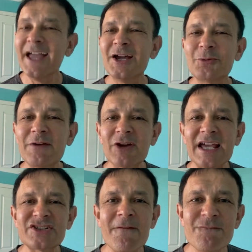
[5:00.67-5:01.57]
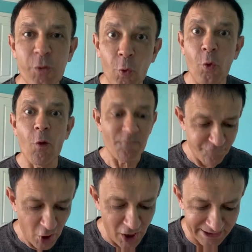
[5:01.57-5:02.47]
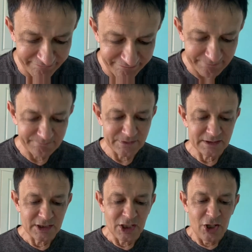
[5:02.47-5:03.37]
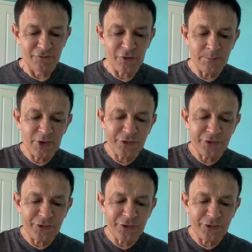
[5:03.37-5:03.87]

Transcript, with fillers: Revelation 4, 5. From the